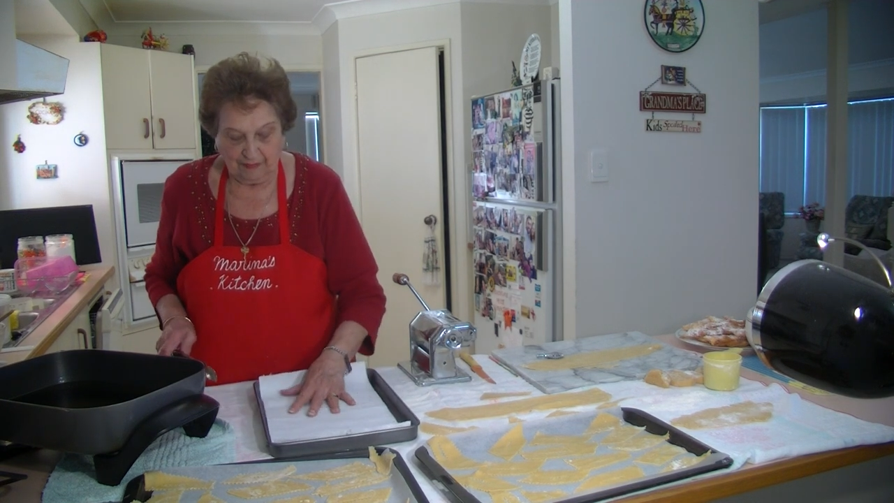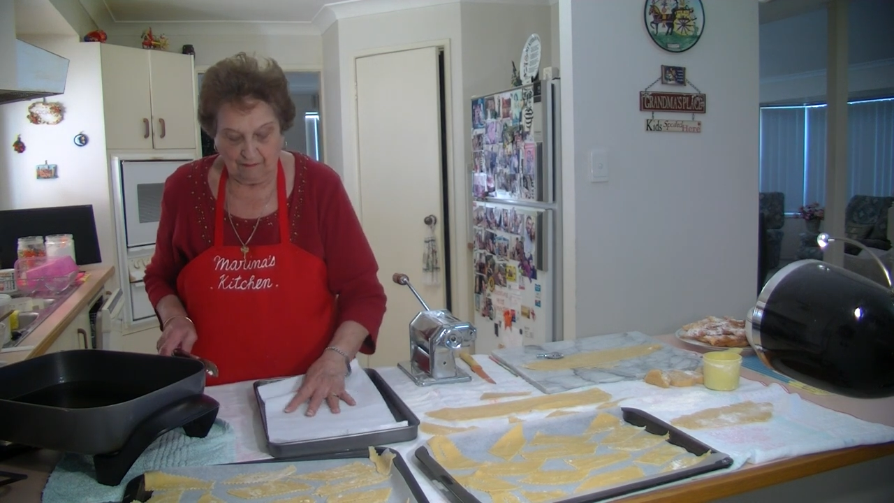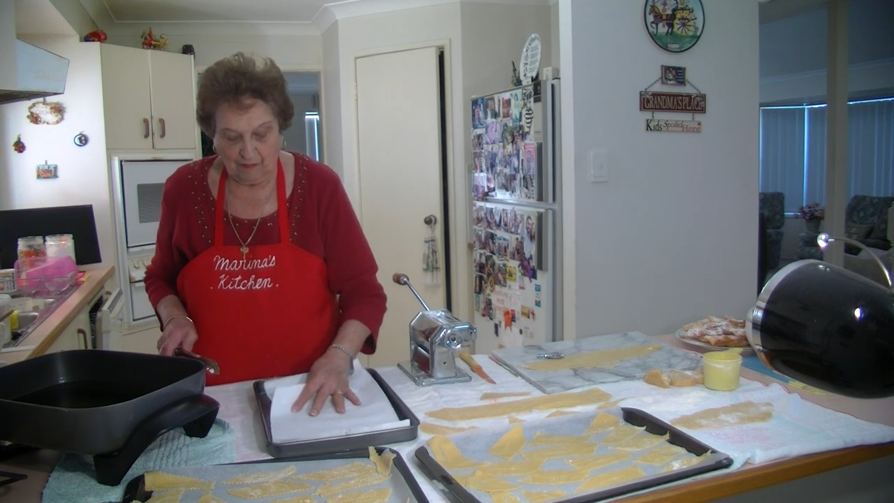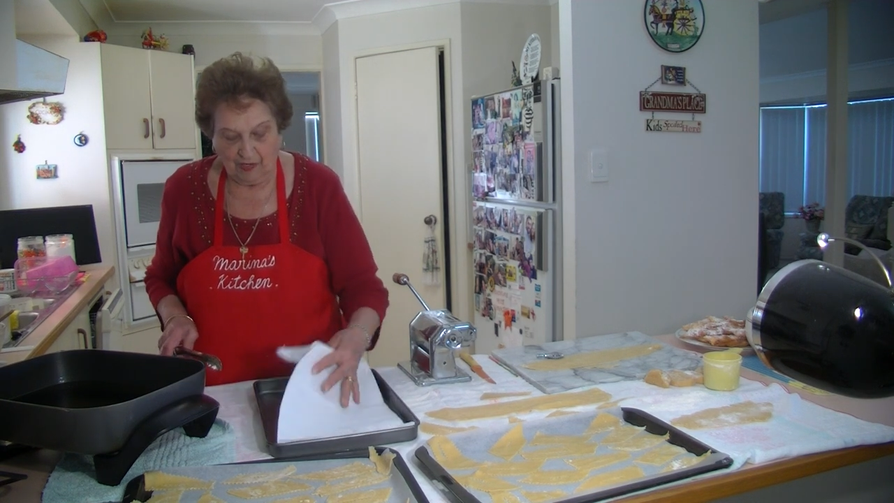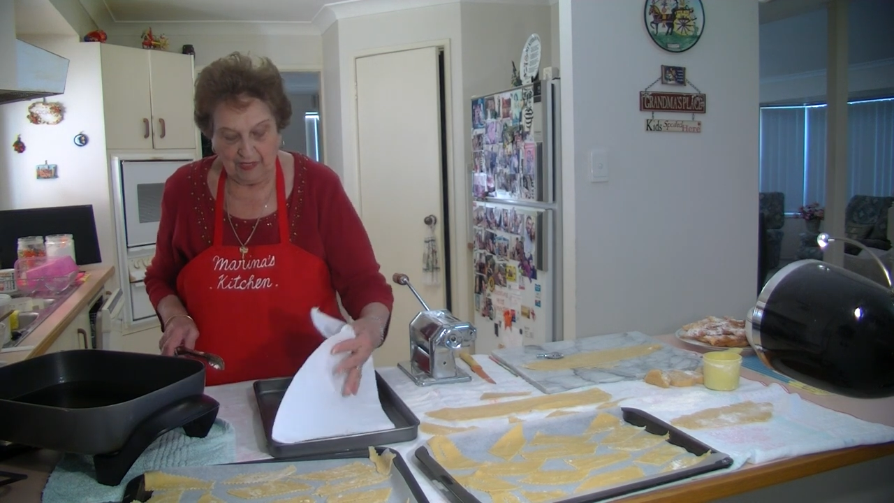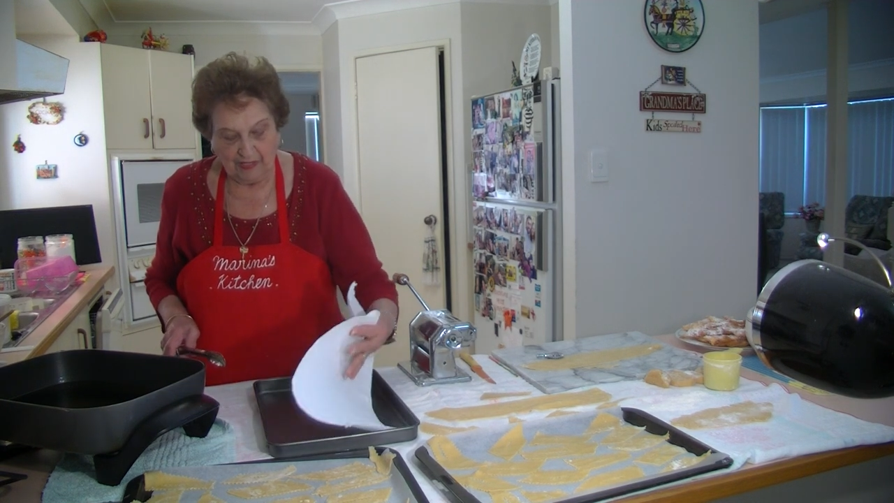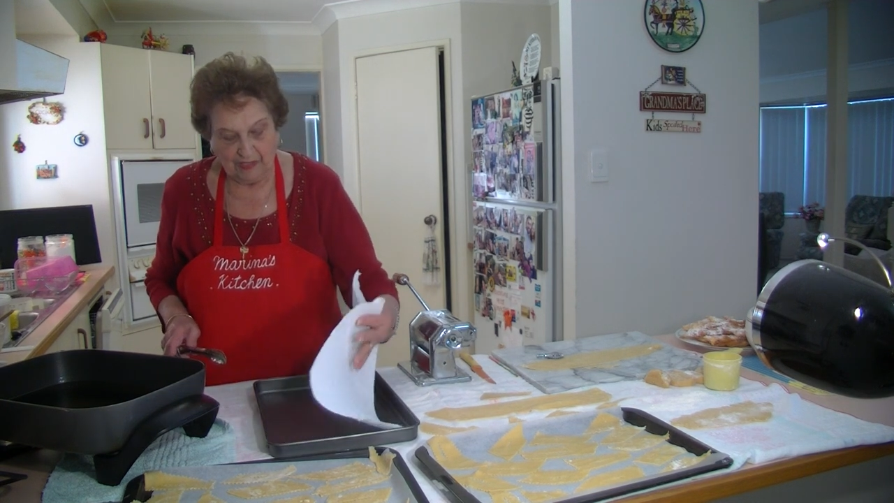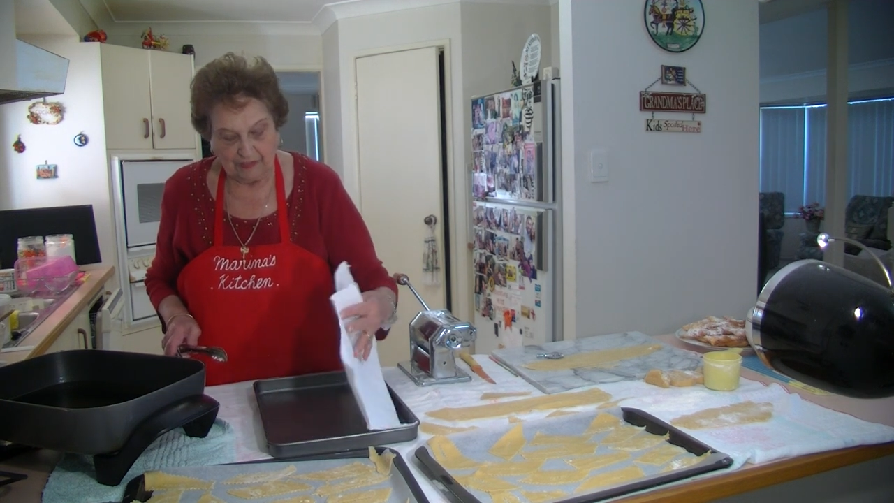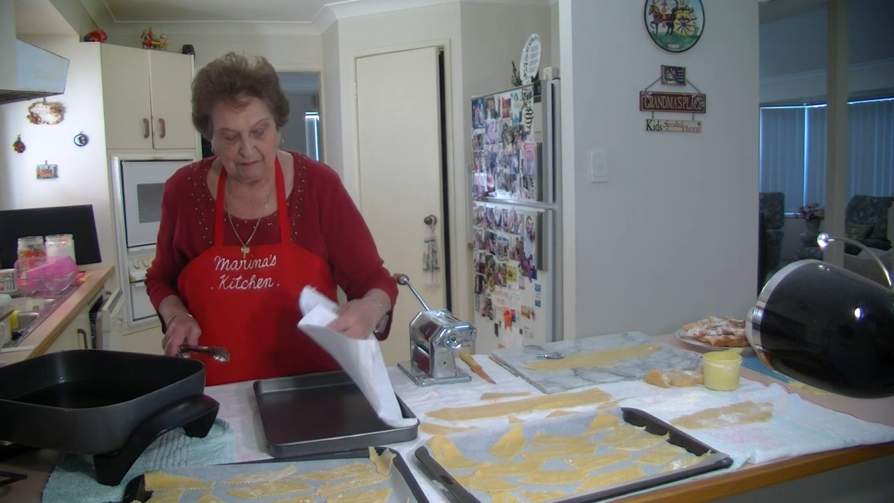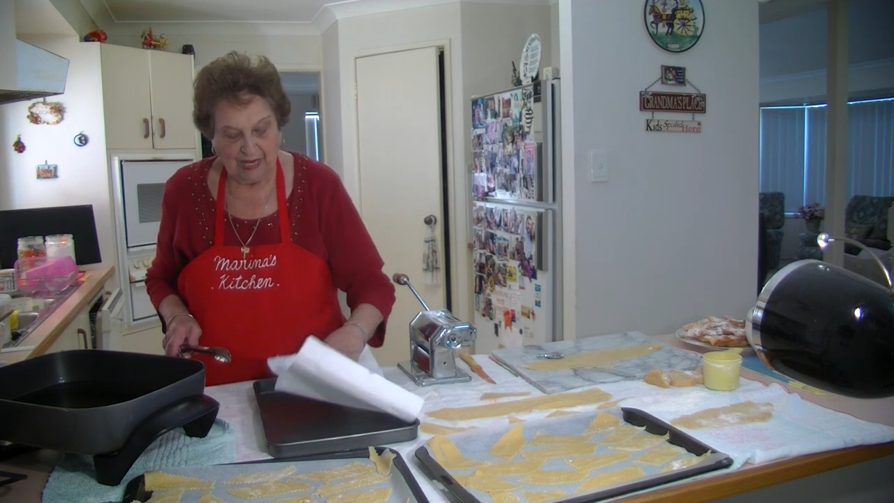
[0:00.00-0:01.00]
my
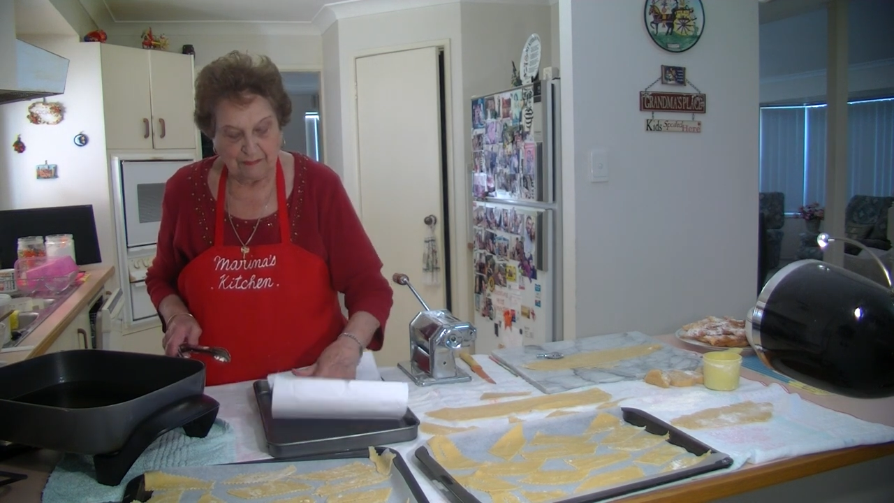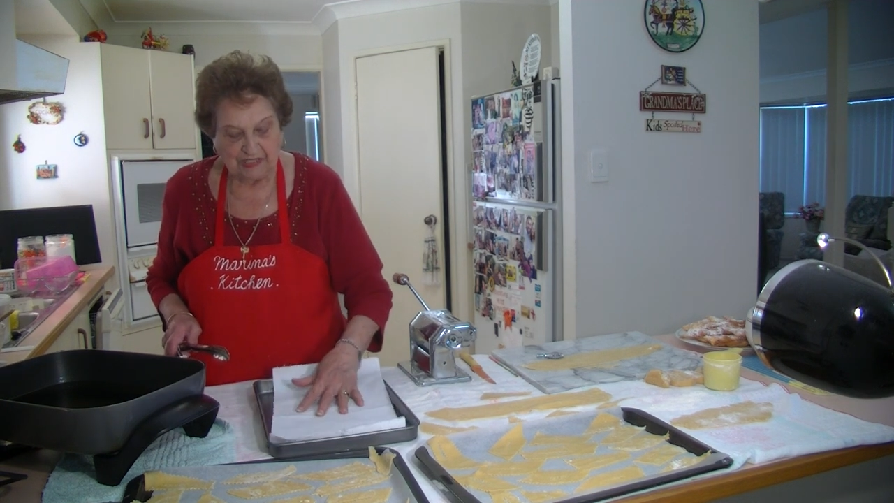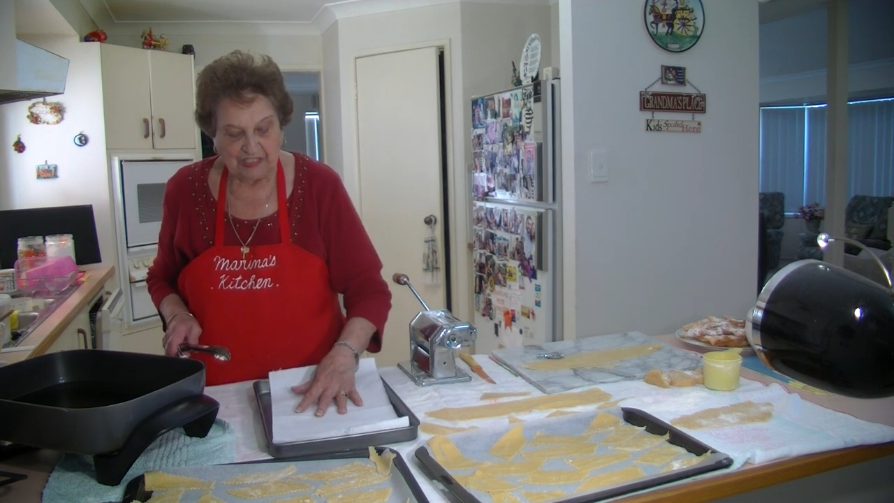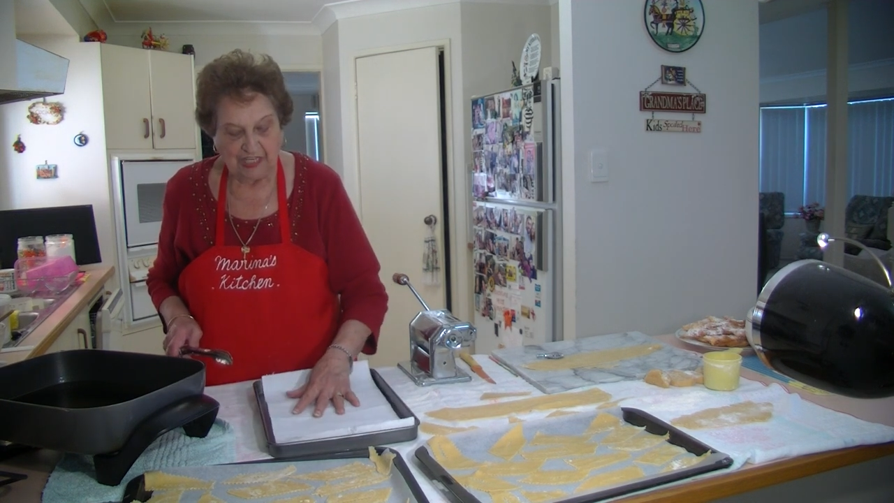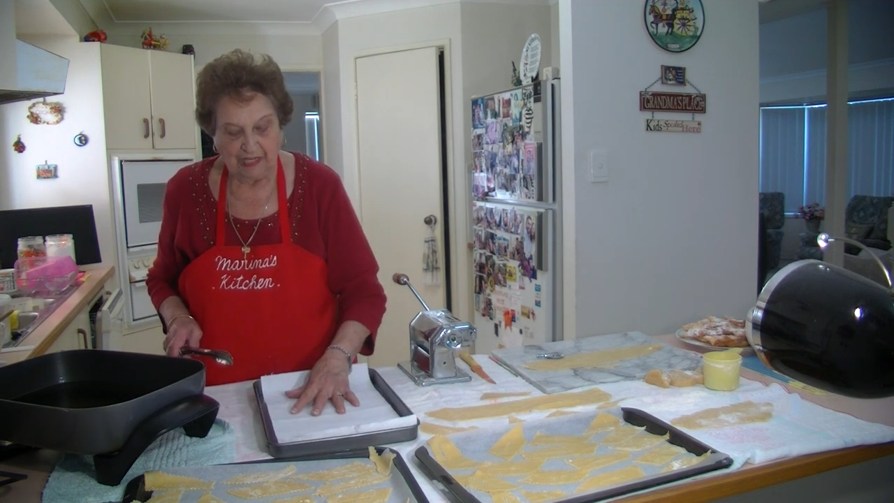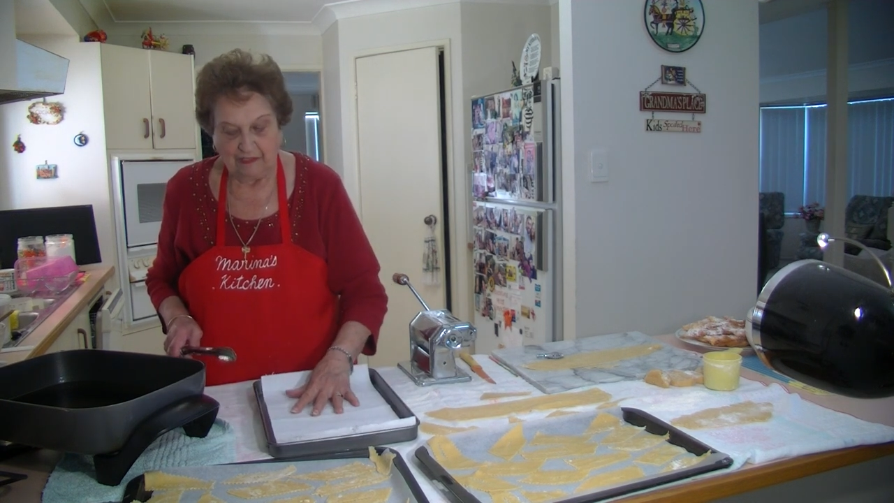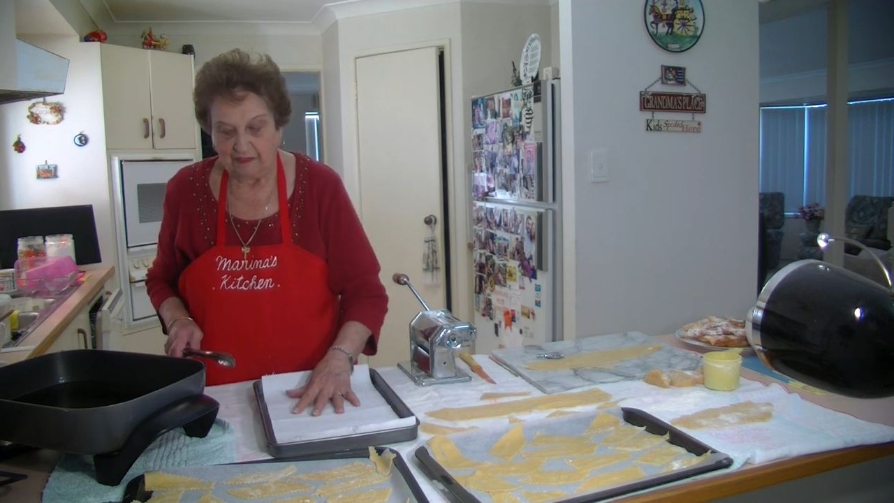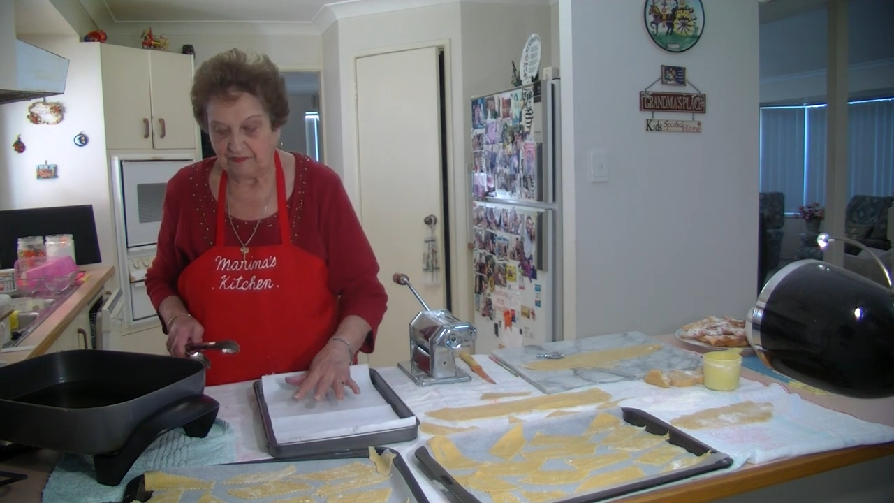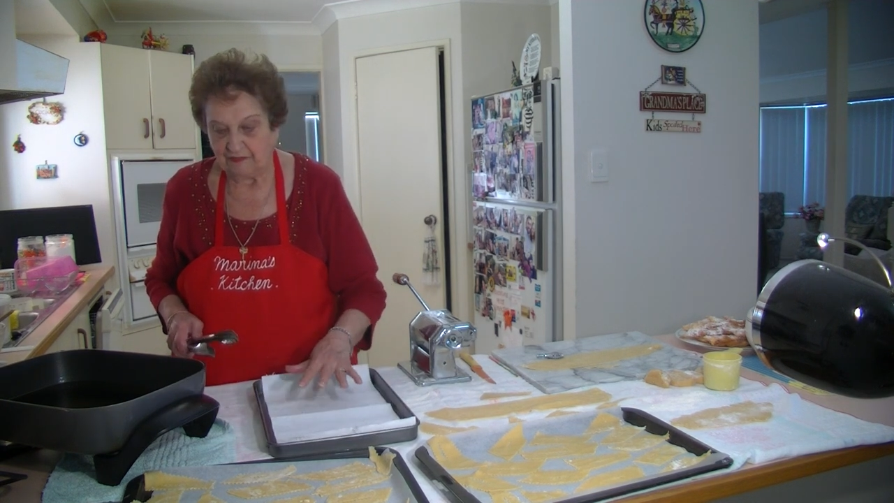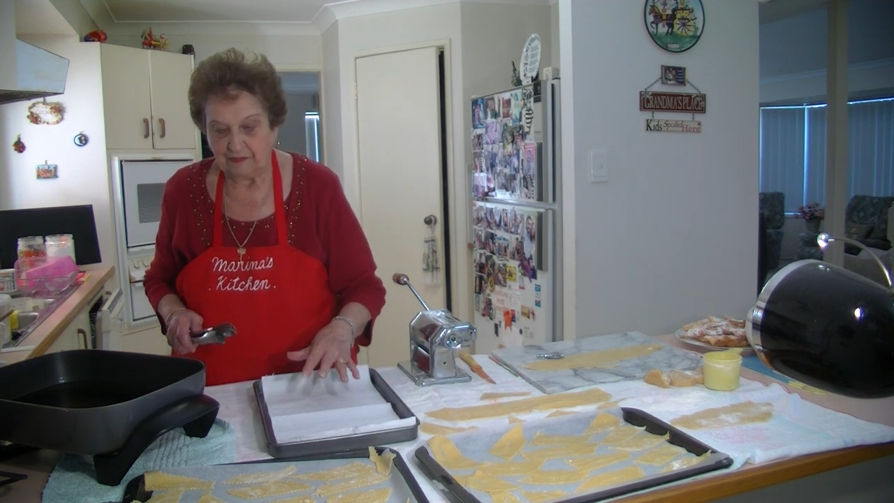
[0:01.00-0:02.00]
uh, paper
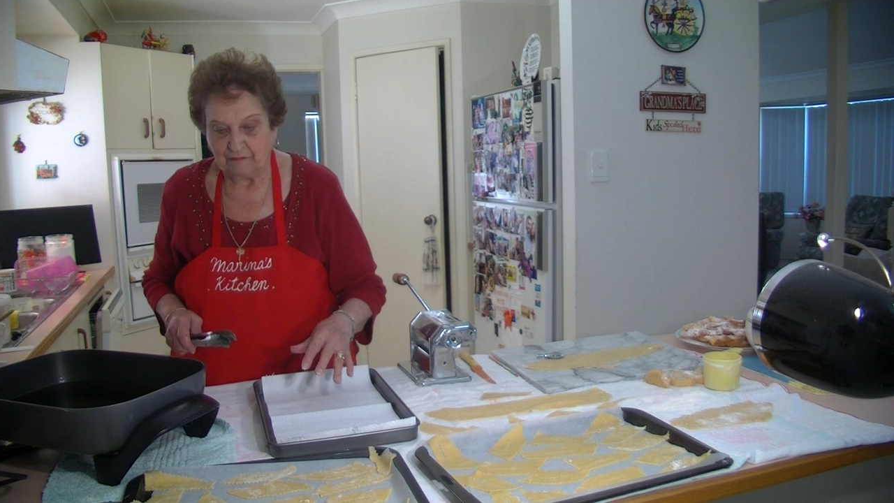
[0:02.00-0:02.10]
towels.